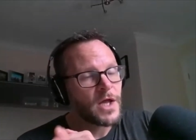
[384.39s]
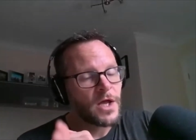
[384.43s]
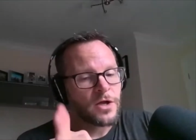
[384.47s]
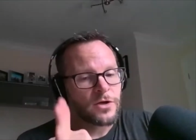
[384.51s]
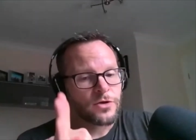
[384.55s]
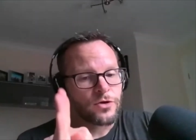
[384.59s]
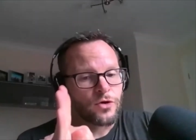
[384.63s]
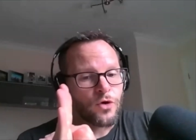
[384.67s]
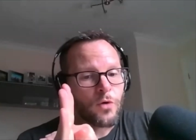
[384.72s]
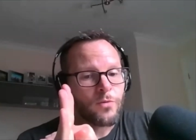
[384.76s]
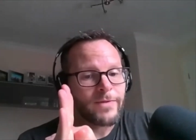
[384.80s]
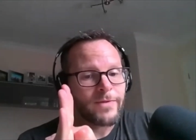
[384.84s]

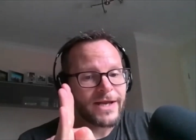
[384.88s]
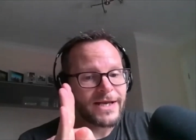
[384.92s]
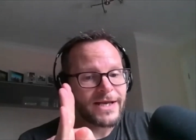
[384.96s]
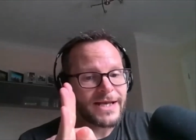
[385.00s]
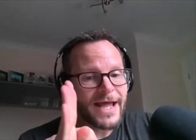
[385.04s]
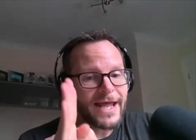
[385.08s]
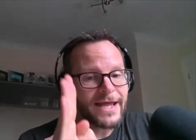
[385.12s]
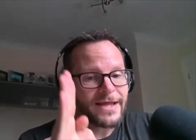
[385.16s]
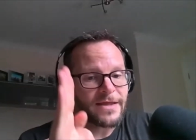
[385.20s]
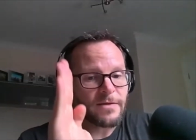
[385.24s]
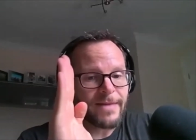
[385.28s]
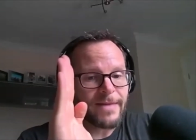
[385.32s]
normally
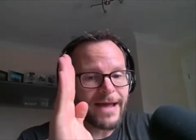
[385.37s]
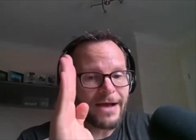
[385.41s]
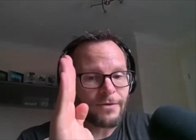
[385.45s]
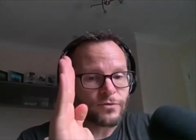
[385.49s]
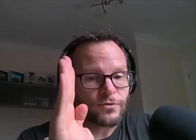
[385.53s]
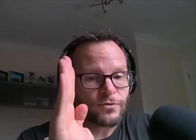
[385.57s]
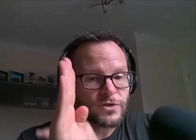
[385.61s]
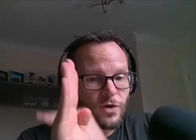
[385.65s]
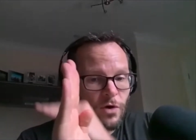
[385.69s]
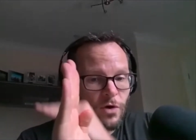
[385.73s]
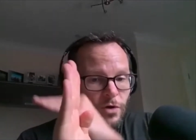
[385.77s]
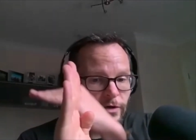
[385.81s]
lay them
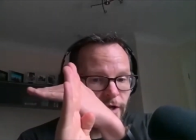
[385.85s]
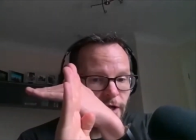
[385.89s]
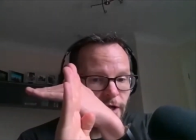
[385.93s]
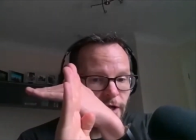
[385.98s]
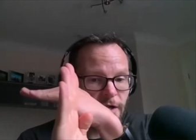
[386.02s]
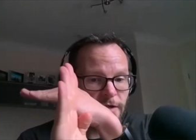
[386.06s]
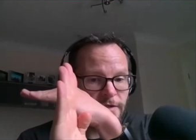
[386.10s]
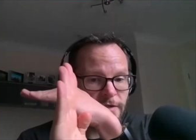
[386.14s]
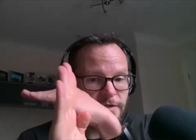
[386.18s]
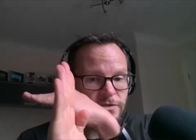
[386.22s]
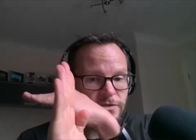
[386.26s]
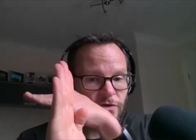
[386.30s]
out on
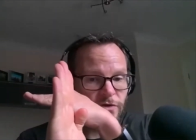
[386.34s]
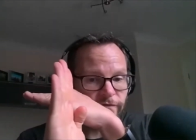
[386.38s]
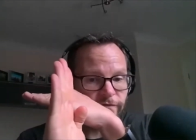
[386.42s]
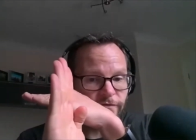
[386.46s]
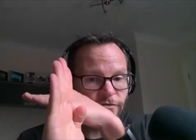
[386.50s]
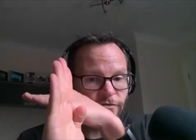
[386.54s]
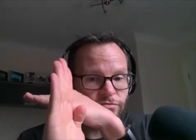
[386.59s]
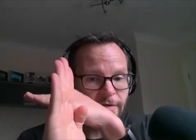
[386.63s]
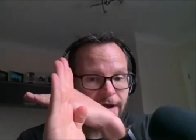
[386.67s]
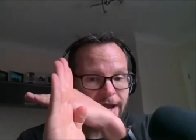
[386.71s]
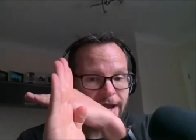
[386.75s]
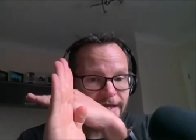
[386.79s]
a sort of
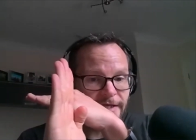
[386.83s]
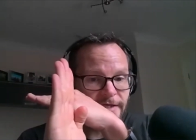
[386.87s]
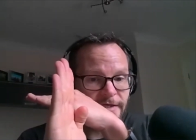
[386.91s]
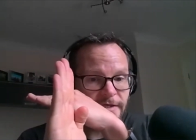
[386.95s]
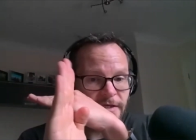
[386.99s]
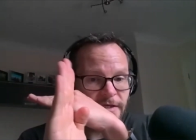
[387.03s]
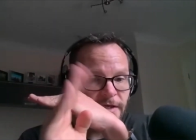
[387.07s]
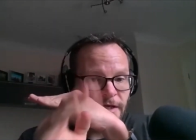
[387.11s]
grid,